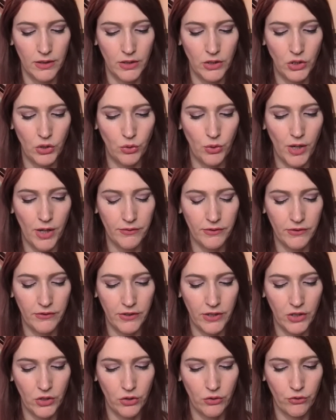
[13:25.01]
you'll have to
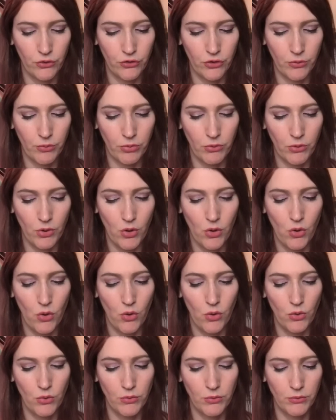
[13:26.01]
take a leadership
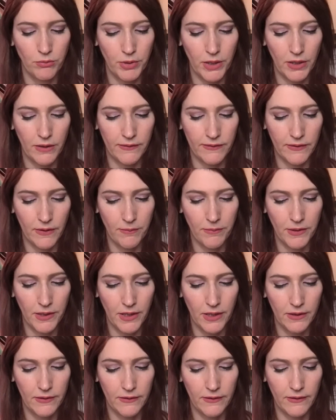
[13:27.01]
role because something
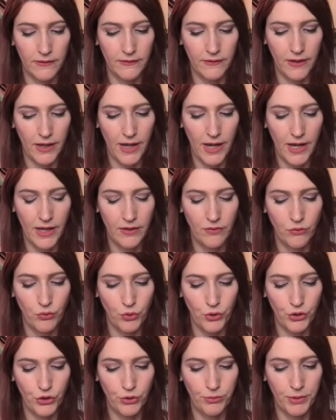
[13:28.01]
has, needs to end
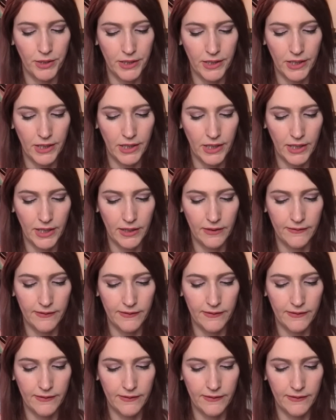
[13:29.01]
for a new beginning.